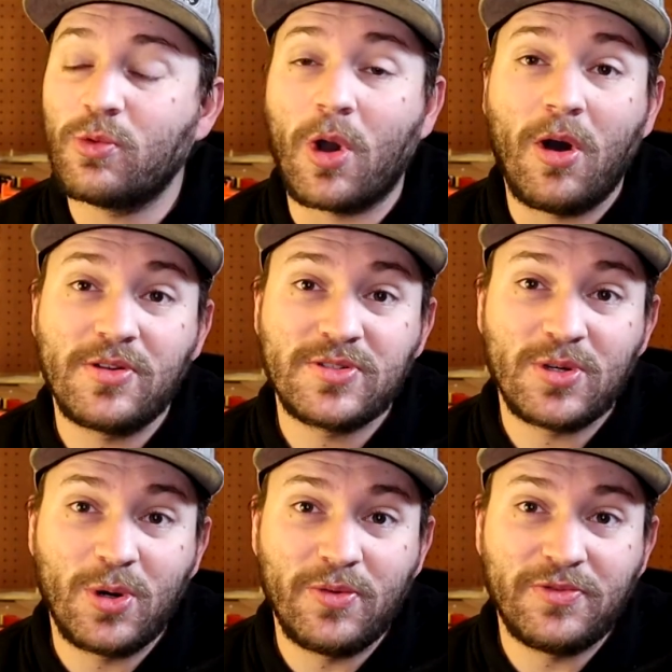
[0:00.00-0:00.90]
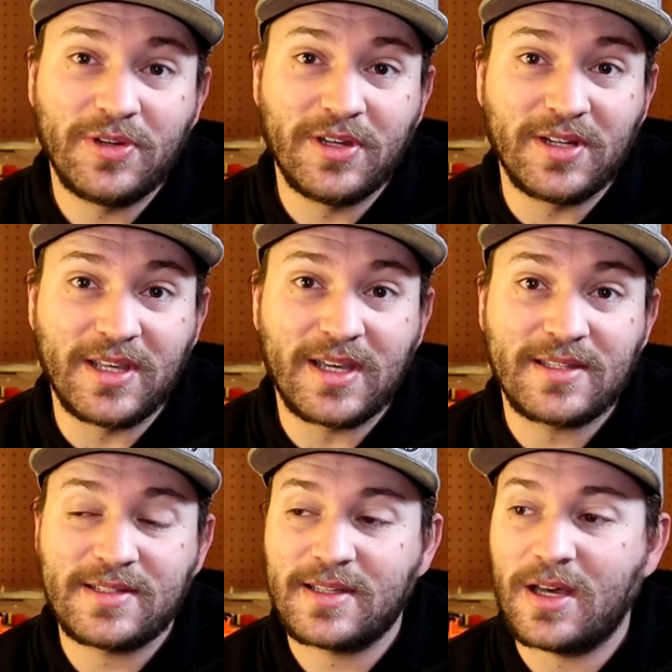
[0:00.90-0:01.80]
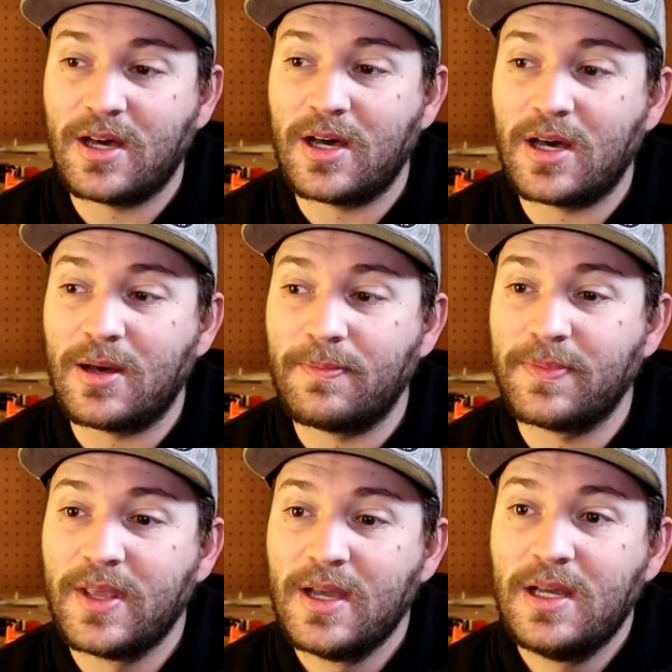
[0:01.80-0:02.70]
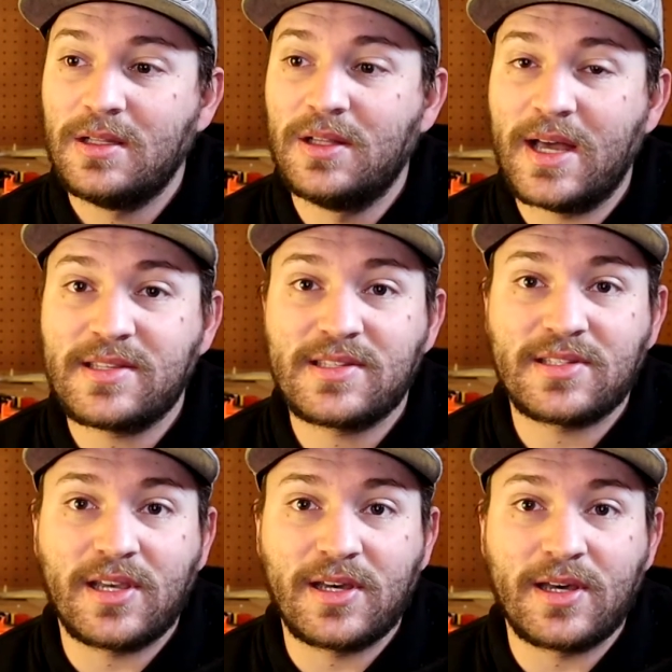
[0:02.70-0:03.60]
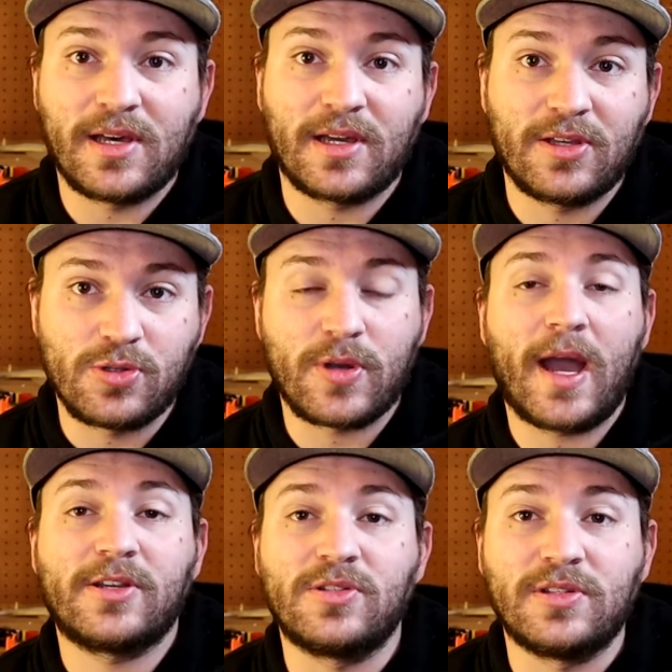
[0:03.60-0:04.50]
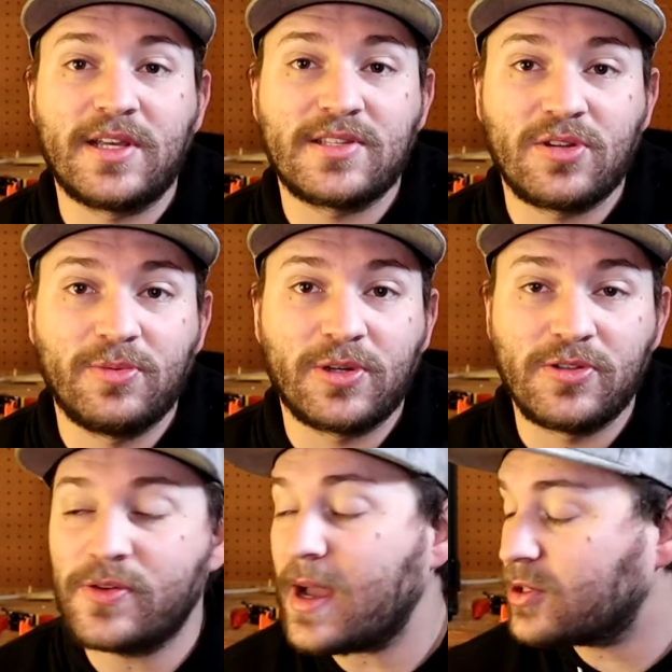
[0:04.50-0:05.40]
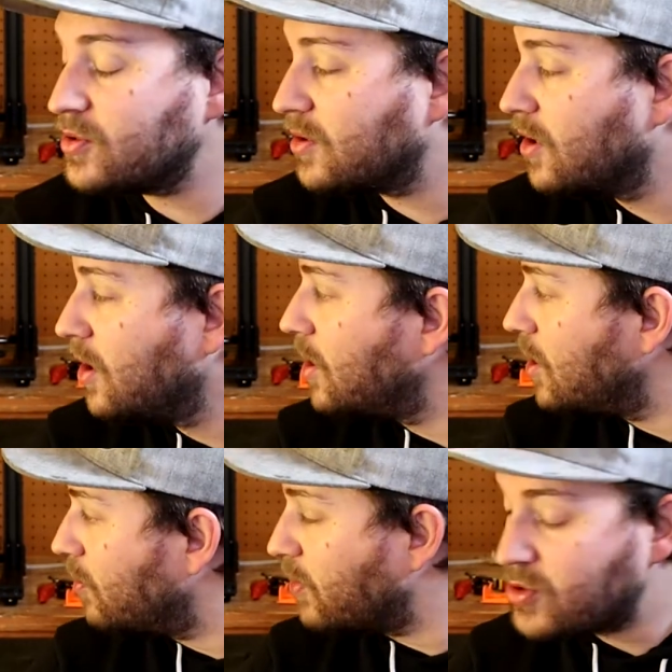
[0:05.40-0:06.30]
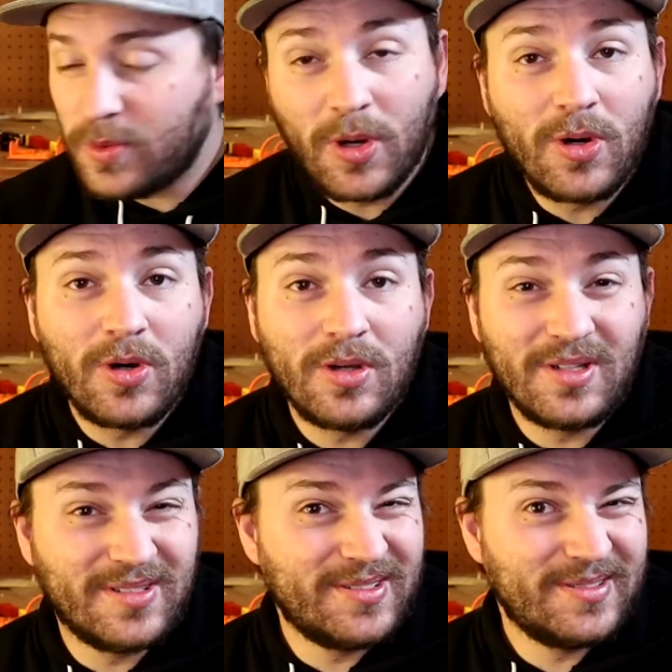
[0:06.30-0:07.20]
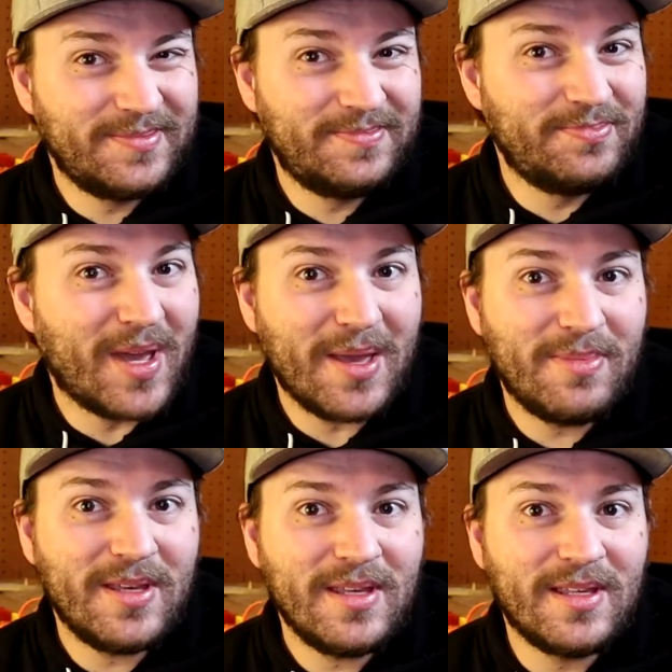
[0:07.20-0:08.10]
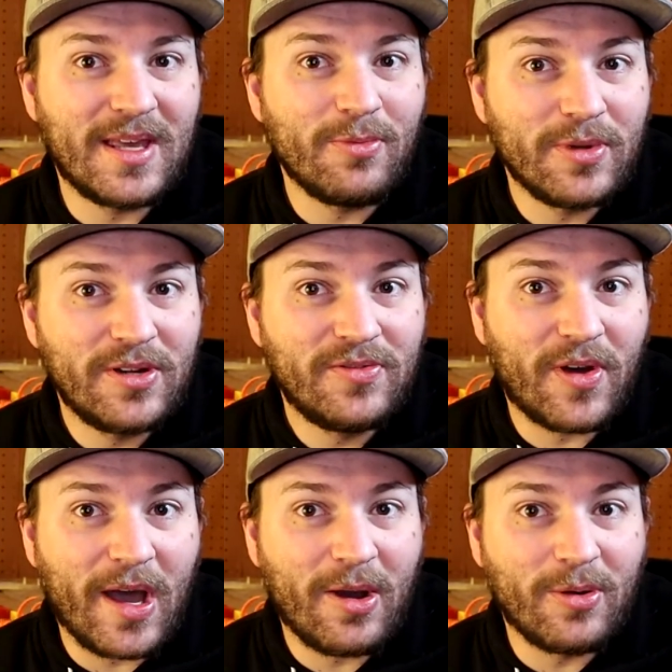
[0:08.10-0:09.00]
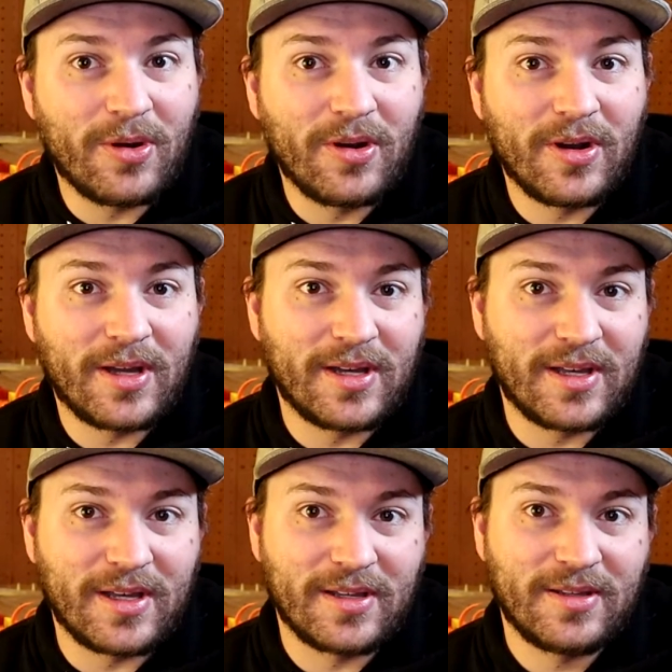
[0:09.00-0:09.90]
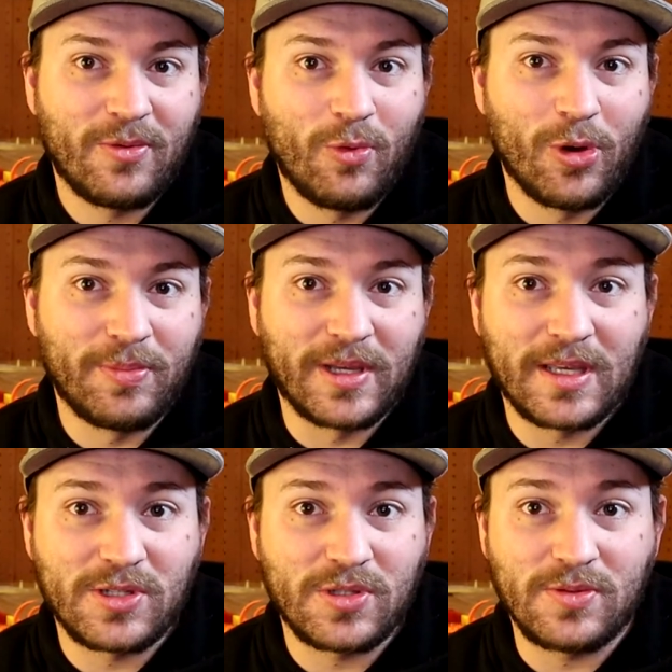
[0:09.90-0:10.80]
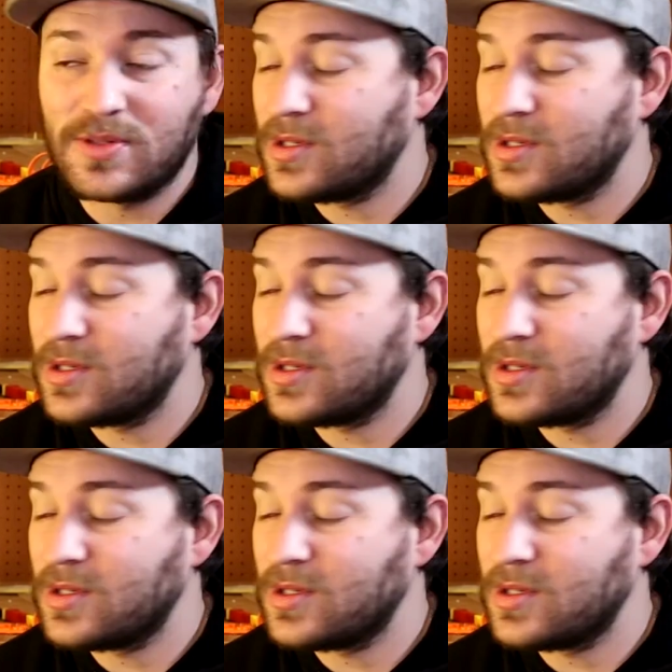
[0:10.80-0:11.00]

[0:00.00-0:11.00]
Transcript: We're also hopefully gonna get less contraction, less thermal contraction, which will maybe get rid of our warping issues.